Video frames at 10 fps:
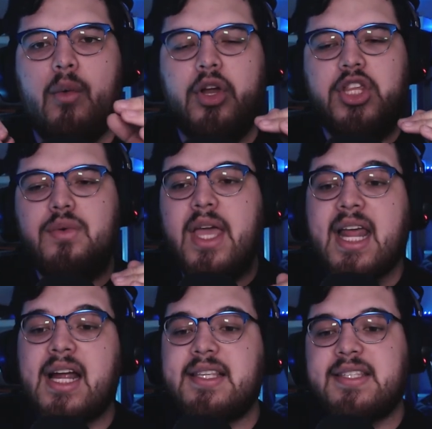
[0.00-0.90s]
where you
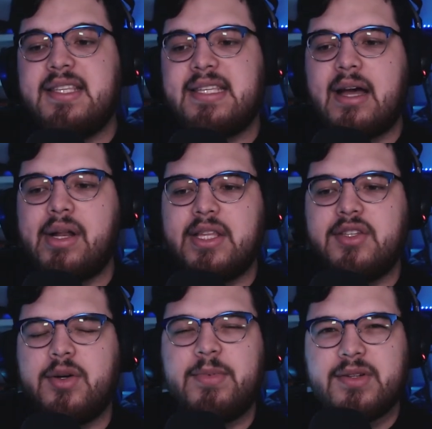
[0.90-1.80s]
cannot see down
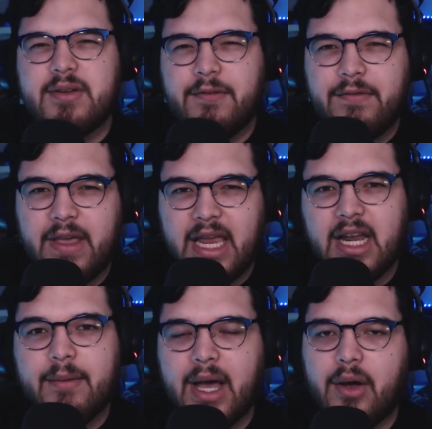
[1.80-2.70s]
into it, but there's a
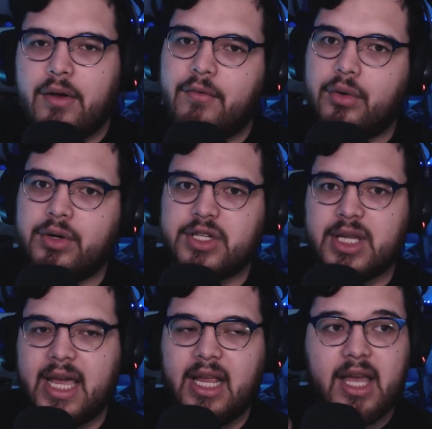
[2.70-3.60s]
faint amount of
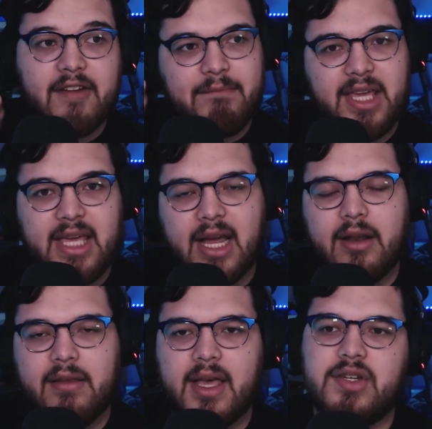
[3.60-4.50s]
orange light kind of peeking
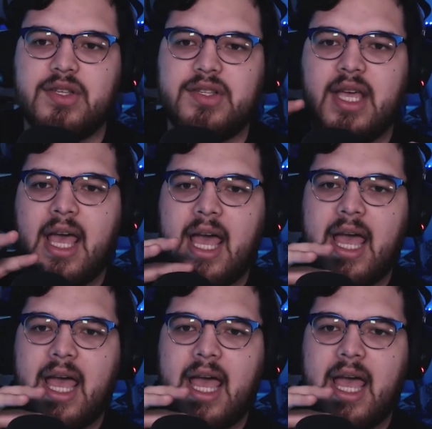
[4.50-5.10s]
out of the edges.